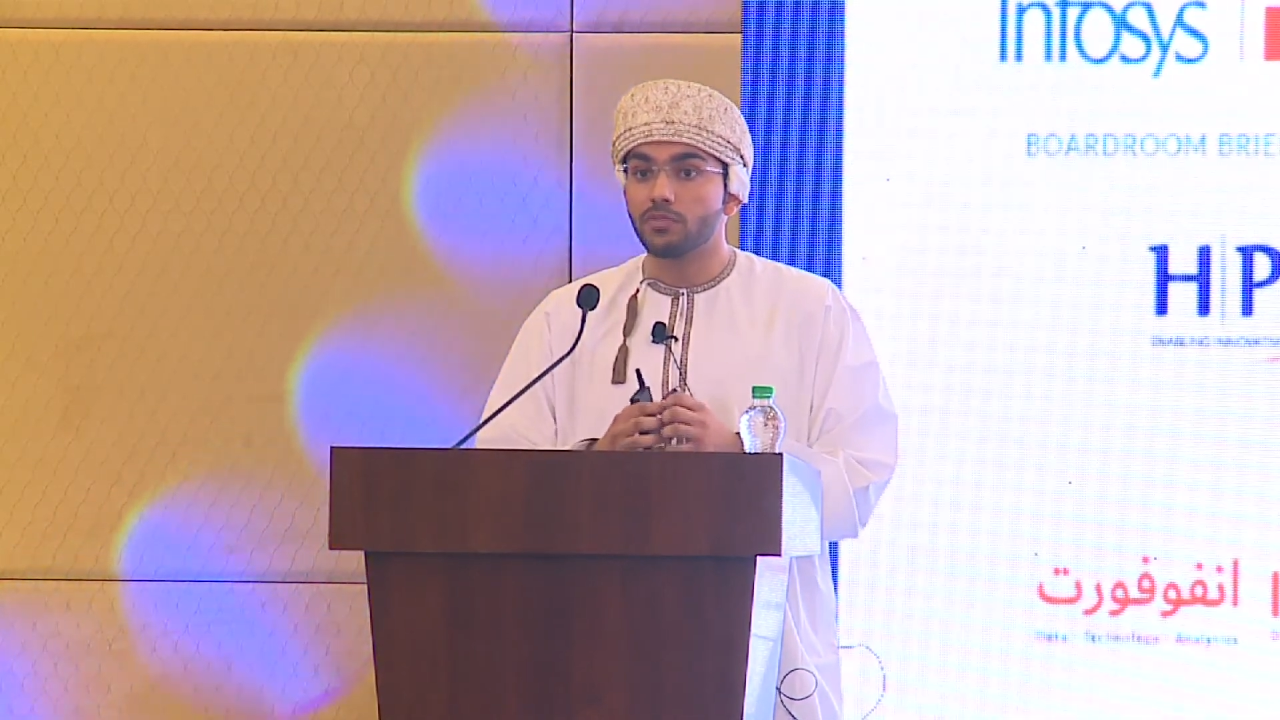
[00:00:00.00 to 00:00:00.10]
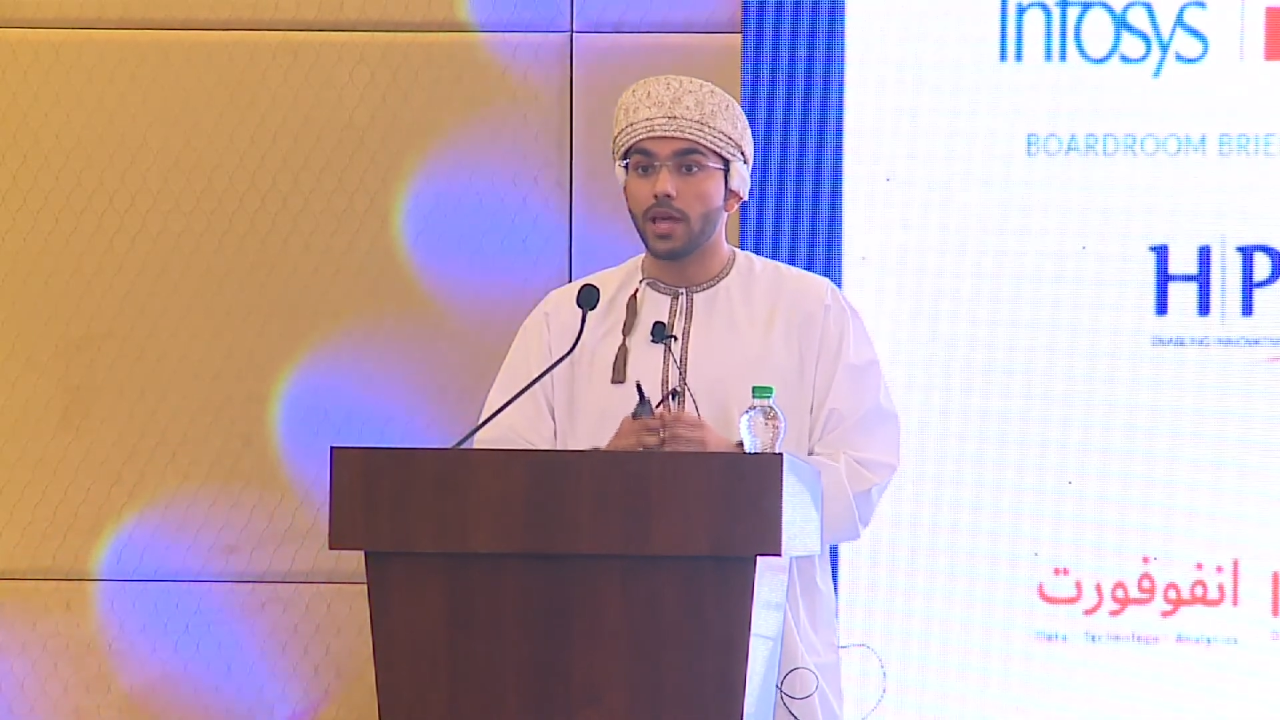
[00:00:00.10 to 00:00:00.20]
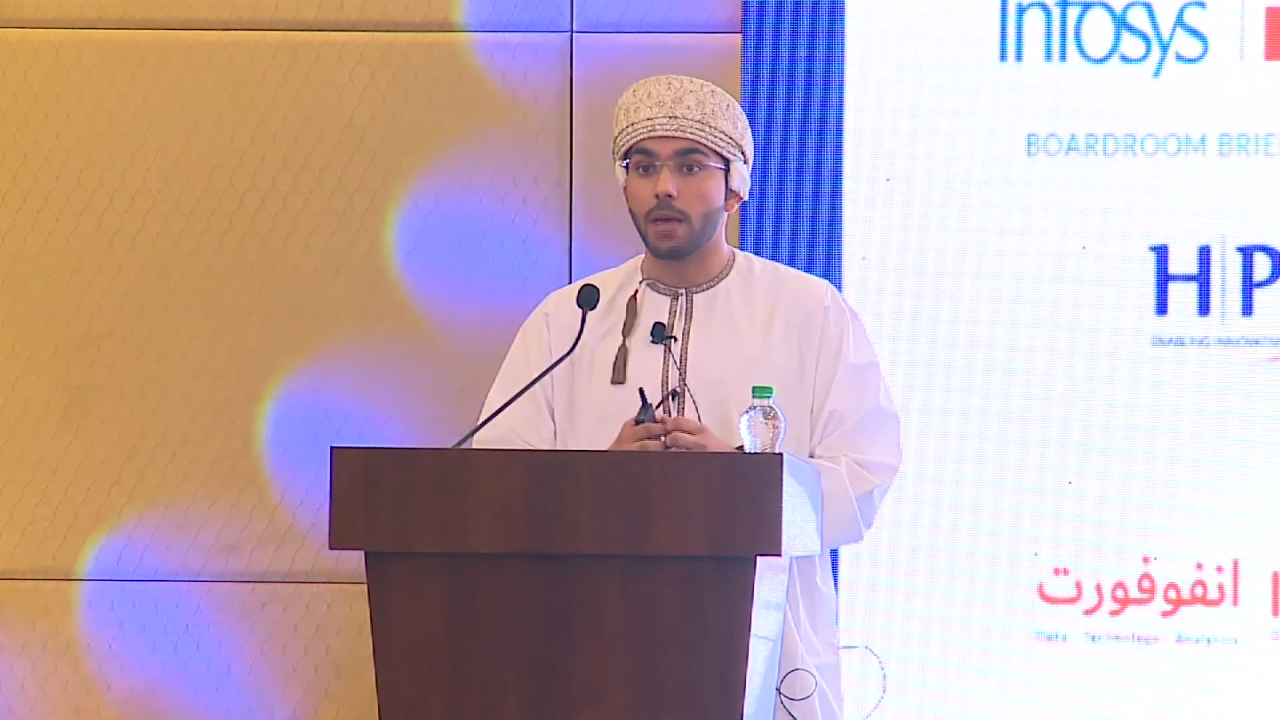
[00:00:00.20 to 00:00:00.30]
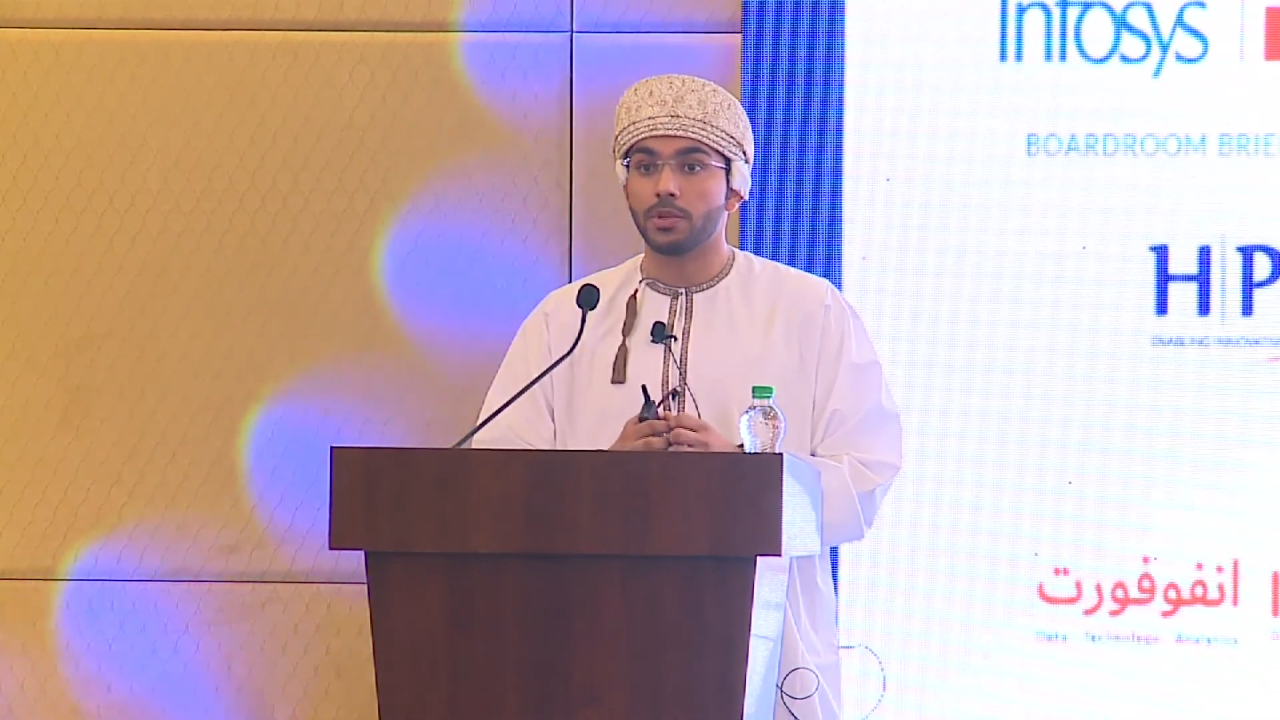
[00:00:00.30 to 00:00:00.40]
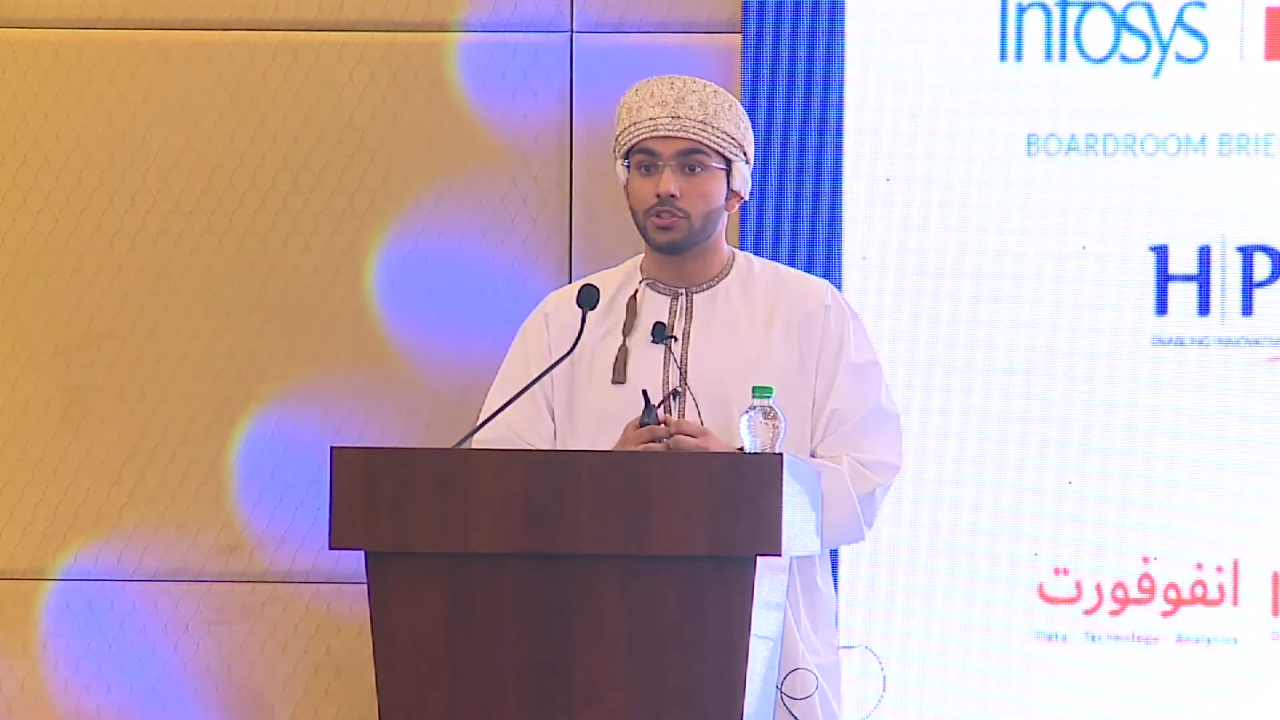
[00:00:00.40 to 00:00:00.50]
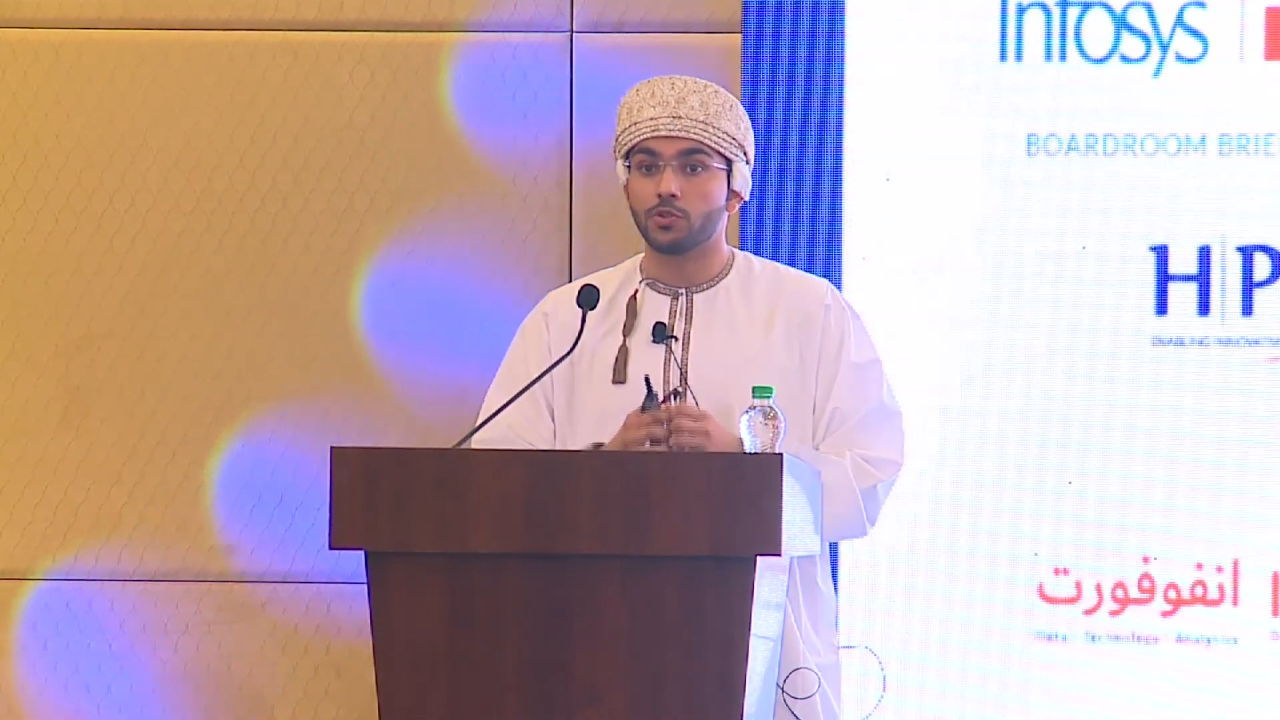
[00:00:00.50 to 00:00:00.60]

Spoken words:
of damage